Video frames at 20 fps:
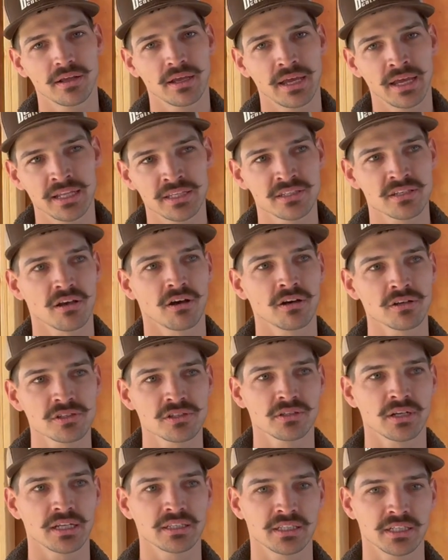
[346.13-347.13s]
it's also
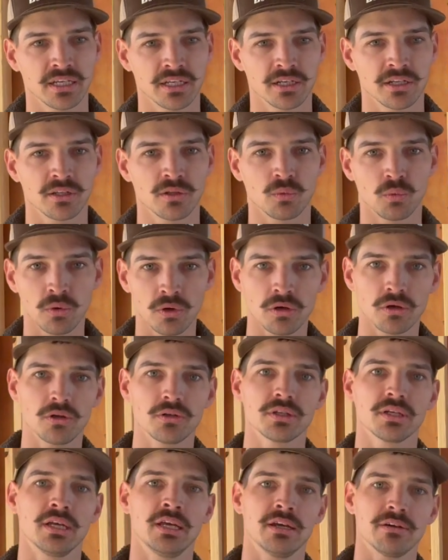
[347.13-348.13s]
not the end of the
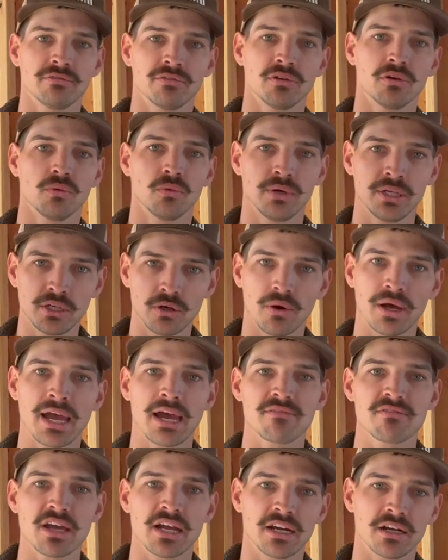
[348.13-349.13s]
world if we don't
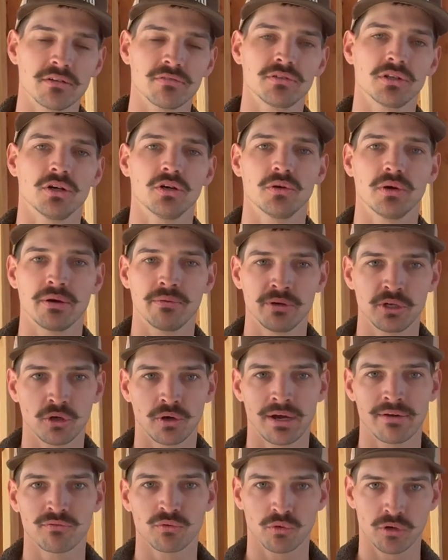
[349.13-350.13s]
have the airflow and we don't
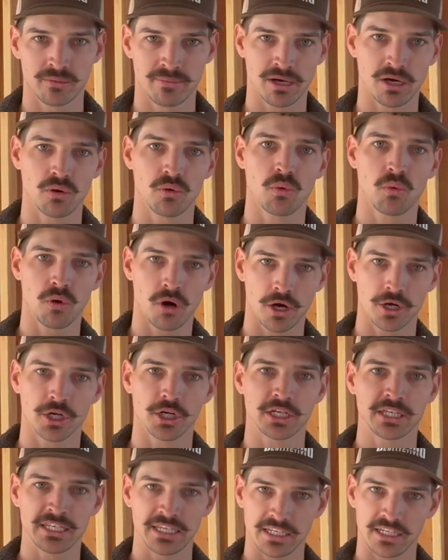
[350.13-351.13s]
have to worry about water
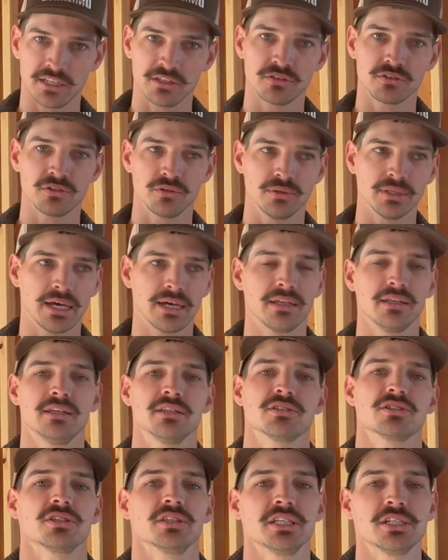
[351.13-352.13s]
getting to that
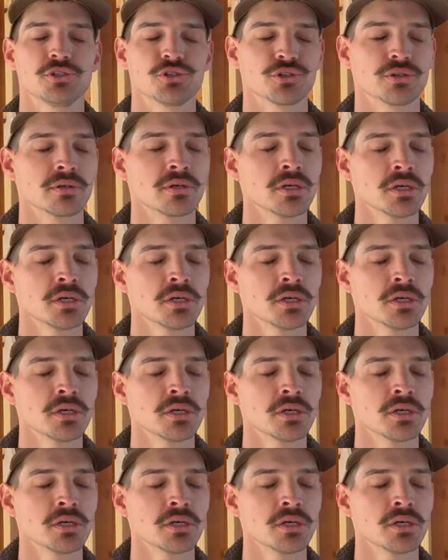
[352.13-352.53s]
insulation.